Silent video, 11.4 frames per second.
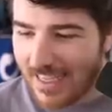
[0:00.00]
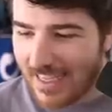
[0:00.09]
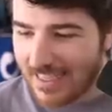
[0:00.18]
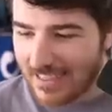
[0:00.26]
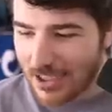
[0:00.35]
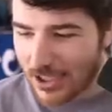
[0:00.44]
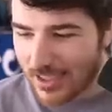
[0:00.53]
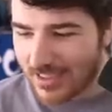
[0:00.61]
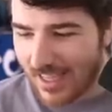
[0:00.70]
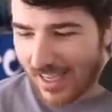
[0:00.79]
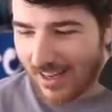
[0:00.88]
Is it
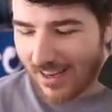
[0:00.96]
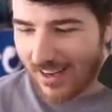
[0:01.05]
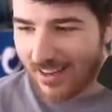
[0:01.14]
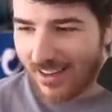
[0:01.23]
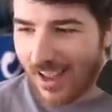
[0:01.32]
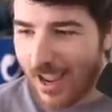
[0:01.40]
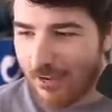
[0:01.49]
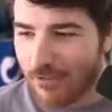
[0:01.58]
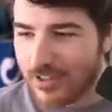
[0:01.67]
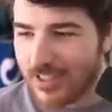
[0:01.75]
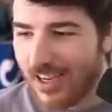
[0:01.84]
just that
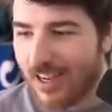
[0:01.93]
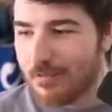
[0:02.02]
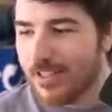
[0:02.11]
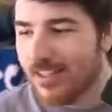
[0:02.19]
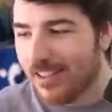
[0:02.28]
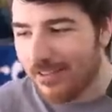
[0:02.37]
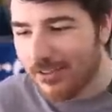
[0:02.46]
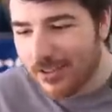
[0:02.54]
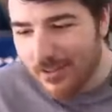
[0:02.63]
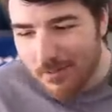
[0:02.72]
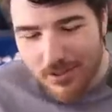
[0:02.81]
every time the
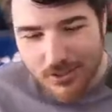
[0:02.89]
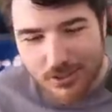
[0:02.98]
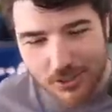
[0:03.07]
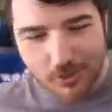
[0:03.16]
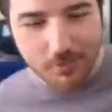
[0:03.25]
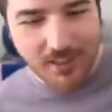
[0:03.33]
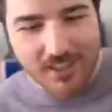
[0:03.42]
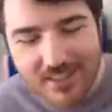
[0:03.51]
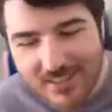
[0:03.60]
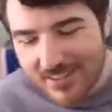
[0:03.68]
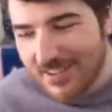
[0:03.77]
11th clip of the show
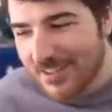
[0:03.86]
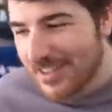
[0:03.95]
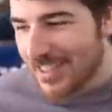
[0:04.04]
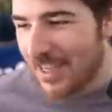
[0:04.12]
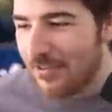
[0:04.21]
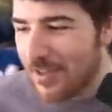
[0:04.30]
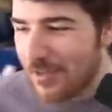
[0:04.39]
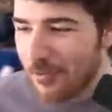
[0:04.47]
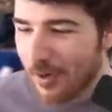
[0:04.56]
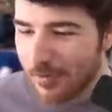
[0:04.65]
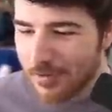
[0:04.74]
plays,
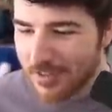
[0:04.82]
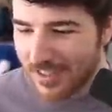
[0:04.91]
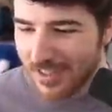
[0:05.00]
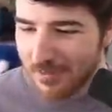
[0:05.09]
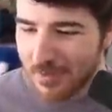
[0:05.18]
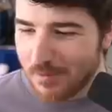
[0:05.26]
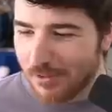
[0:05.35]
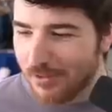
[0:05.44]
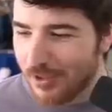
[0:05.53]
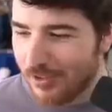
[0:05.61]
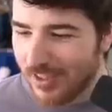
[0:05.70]
71% of the people
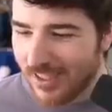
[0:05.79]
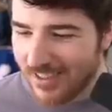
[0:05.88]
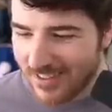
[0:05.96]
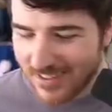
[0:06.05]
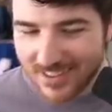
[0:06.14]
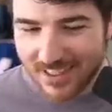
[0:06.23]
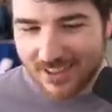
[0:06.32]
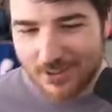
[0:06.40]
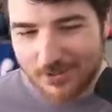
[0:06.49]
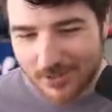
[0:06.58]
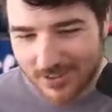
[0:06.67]
vote yes. Is that
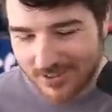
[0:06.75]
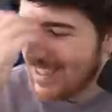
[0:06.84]
how it works?